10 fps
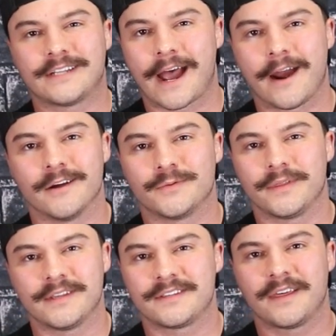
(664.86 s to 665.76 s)
tires
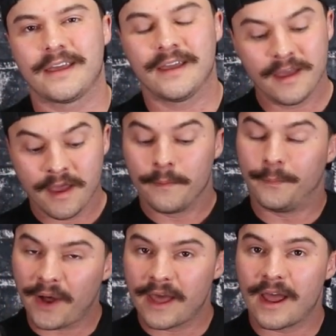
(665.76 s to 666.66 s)
with this thing,
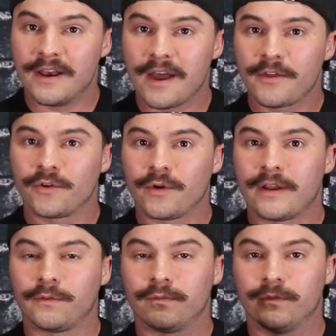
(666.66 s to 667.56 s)
but another great